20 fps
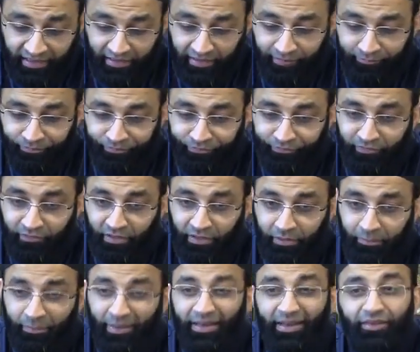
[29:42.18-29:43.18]
Um,
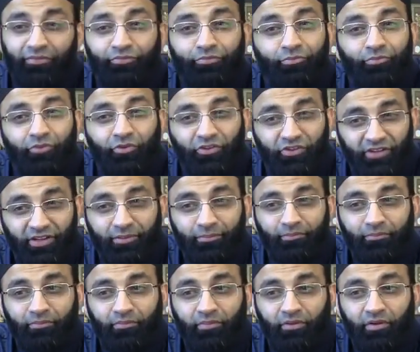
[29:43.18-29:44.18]
but if
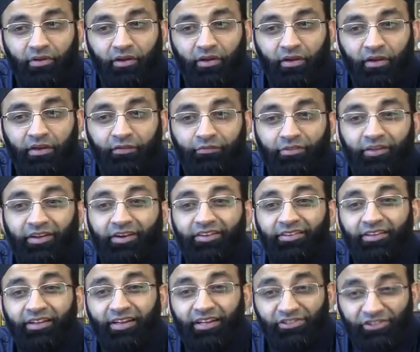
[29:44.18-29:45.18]
Muslim, uh, if there
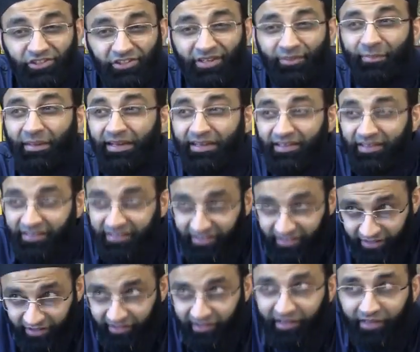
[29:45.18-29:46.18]
is a legitimate
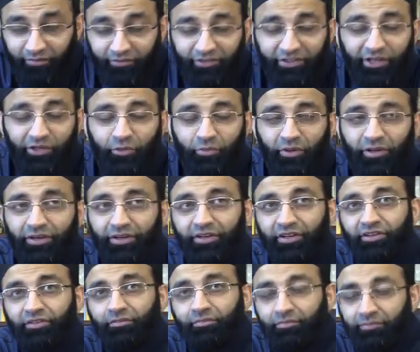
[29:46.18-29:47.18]
need, I'll tell you what it
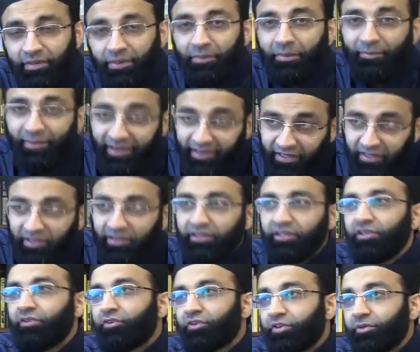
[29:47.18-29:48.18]
is, maybe medical
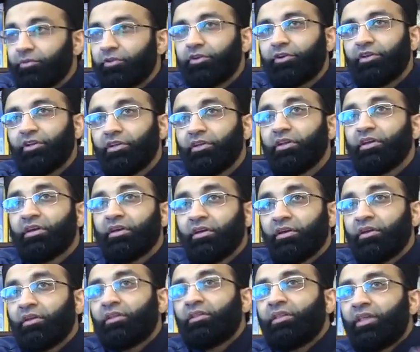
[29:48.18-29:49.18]
need or some other need,
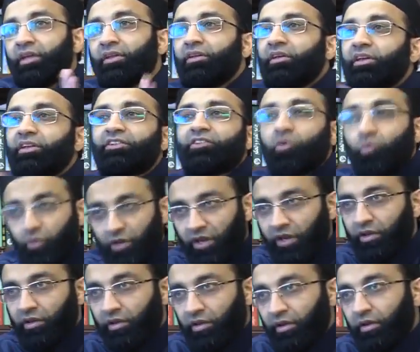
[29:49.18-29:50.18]
then it's
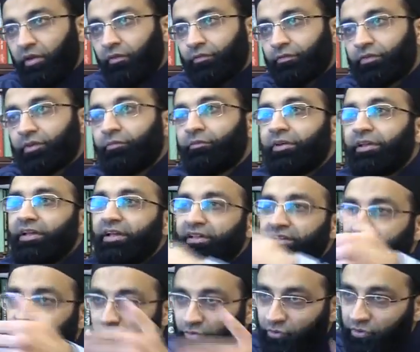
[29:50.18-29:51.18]
okay if someone
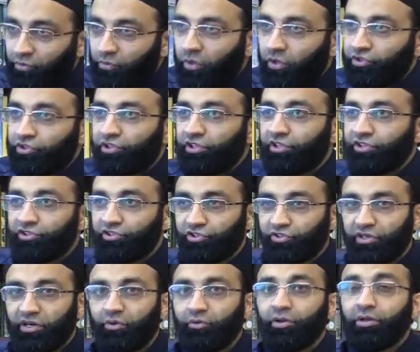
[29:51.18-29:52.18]
else do the washing and
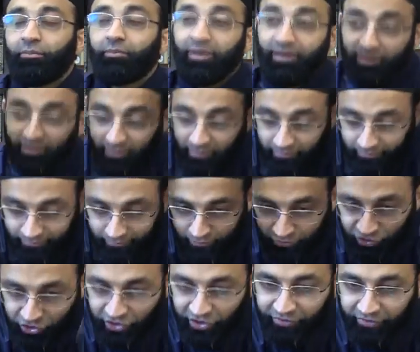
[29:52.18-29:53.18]
shrouding. But
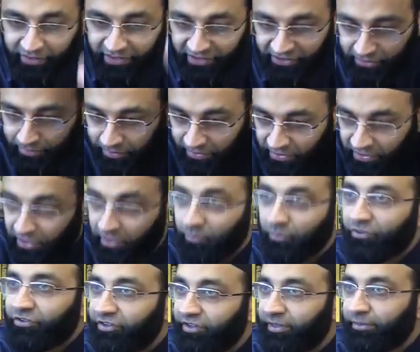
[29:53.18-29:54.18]
generally
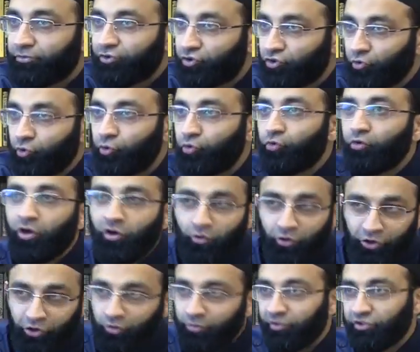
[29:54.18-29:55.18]
speaking, Muslims should do
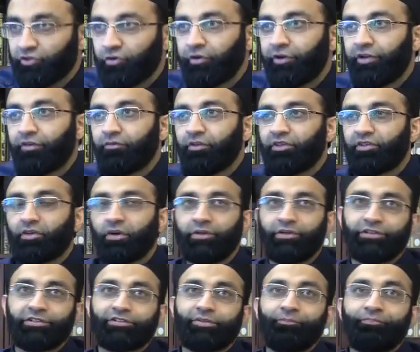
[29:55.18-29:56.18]
according to majority of these
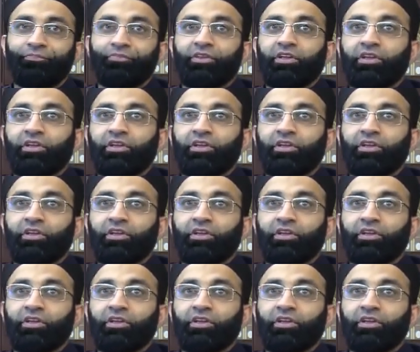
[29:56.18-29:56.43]
scholars.